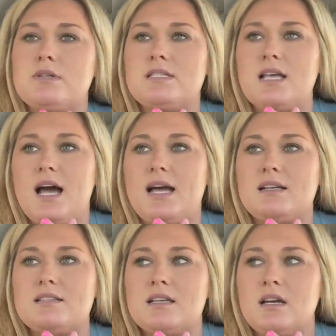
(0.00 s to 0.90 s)

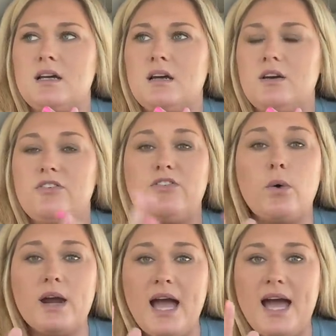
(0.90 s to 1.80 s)
size
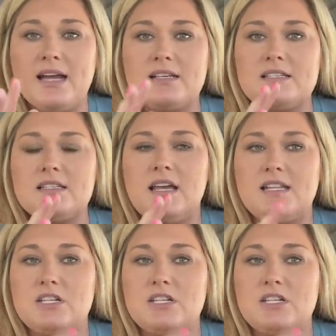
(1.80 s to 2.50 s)
four X, it's a